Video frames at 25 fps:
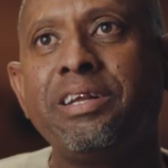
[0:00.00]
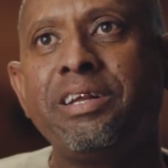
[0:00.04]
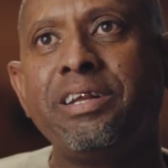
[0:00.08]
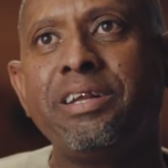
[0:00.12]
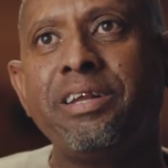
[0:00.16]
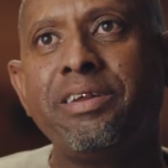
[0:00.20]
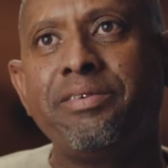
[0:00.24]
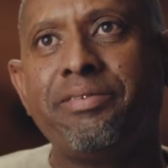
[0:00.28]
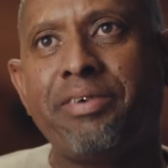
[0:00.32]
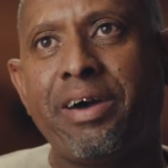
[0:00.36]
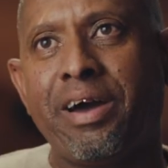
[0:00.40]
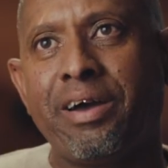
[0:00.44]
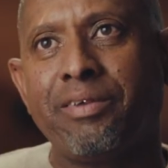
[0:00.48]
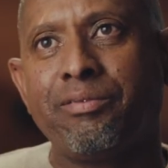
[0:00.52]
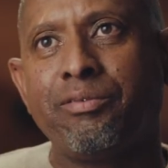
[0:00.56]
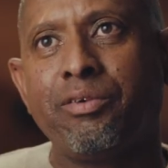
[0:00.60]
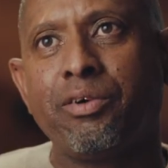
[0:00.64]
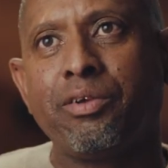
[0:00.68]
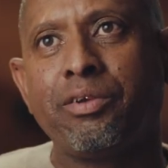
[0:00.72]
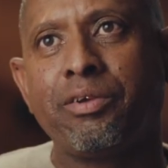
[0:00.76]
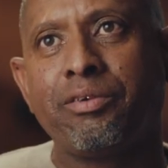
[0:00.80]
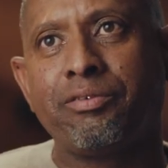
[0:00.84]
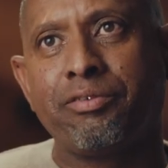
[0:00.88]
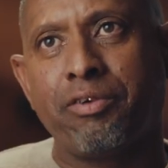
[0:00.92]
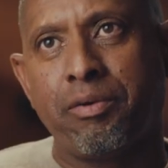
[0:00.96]
a dignified
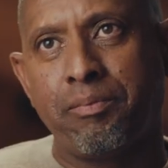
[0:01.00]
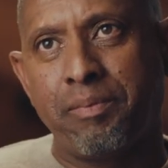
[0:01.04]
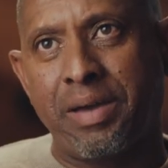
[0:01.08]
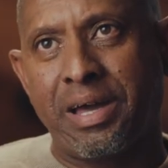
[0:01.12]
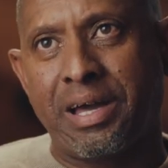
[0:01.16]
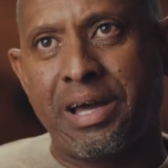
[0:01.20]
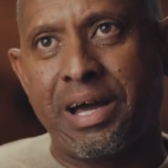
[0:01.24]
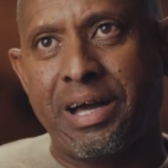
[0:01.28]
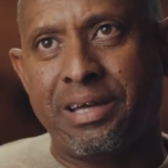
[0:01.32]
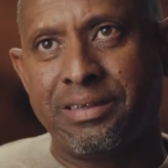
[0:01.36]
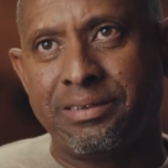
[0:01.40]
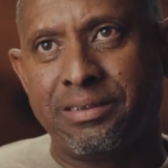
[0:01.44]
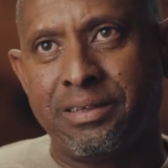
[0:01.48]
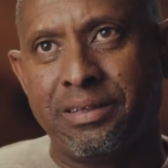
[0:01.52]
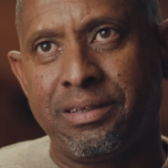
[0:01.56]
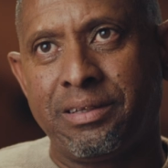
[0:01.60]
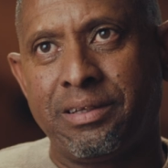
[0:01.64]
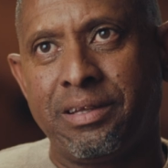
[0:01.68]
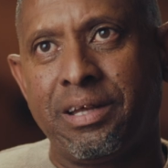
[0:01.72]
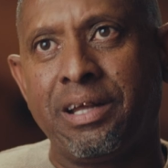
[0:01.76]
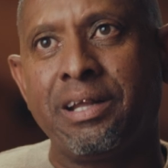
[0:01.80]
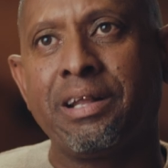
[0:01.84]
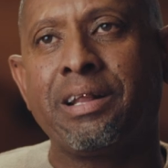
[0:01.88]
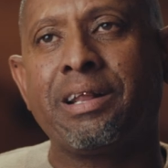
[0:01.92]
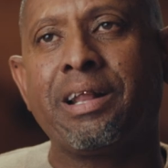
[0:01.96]
funeral for my cousin,
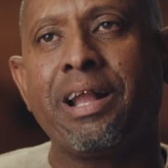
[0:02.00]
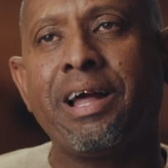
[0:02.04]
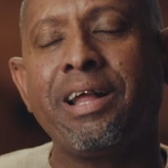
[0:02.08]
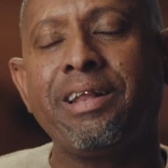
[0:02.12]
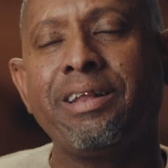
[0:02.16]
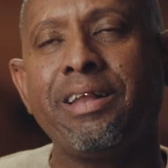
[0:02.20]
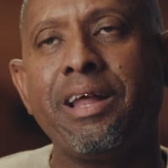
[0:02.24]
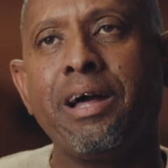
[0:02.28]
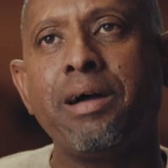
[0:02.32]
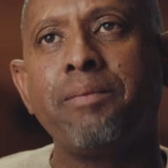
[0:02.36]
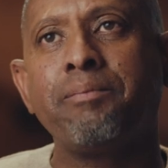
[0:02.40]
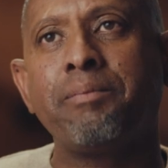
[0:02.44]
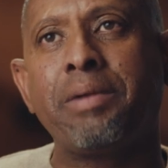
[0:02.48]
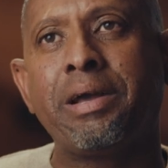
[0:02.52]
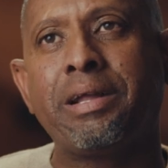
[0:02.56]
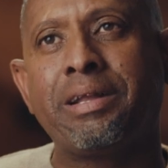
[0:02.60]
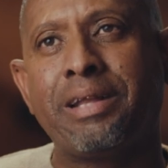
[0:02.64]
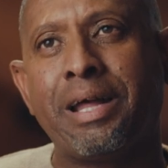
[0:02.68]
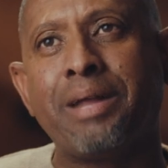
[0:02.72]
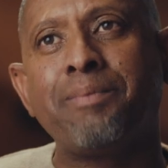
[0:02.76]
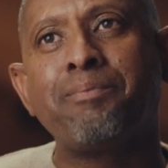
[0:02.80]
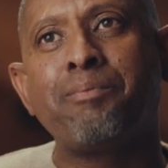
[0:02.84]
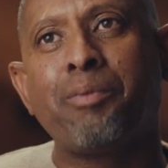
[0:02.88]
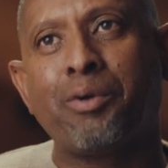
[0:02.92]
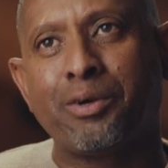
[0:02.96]
and clientele made
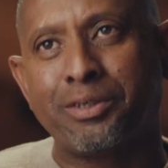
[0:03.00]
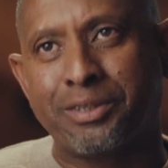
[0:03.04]
that